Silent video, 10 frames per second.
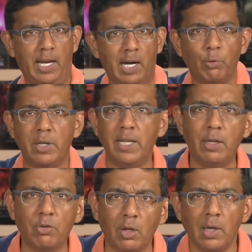I would
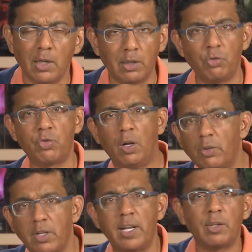need to
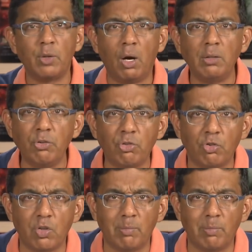consult an ethnologist